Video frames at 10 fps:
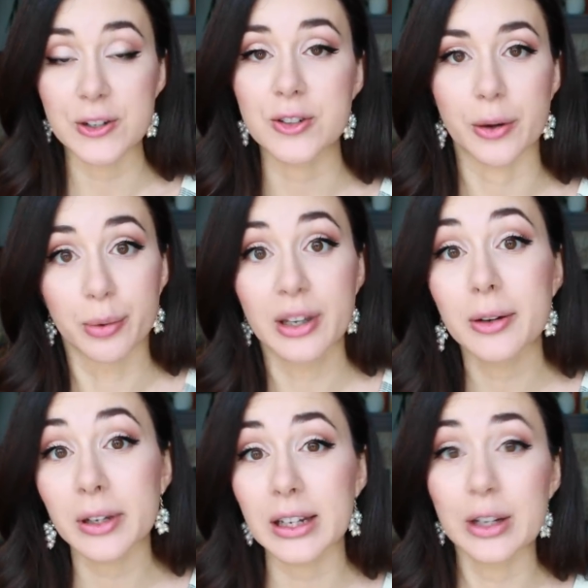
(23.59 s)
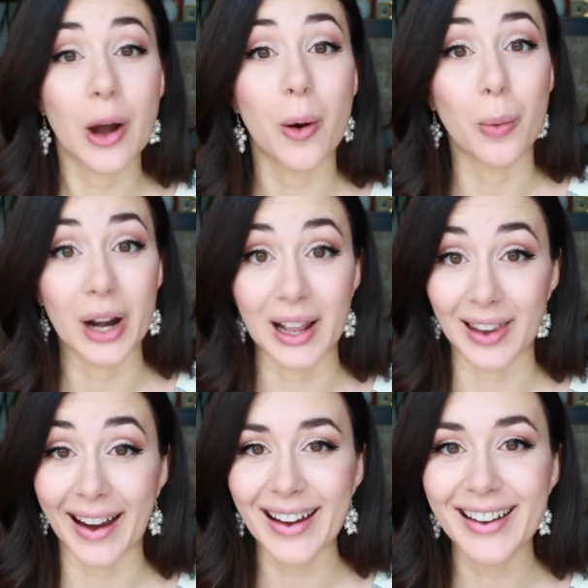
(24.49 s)
So I really, really know what I
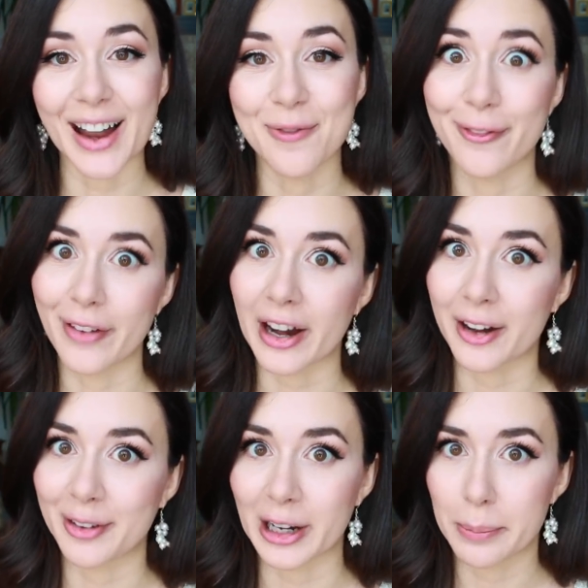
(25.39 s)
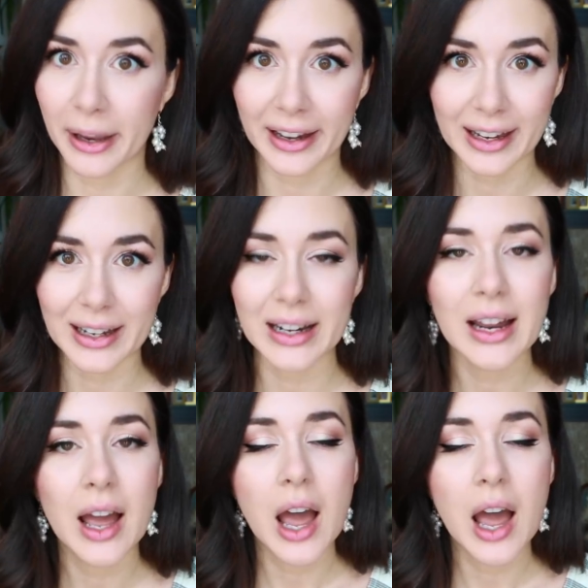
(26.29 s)
like. I'm very, very picky.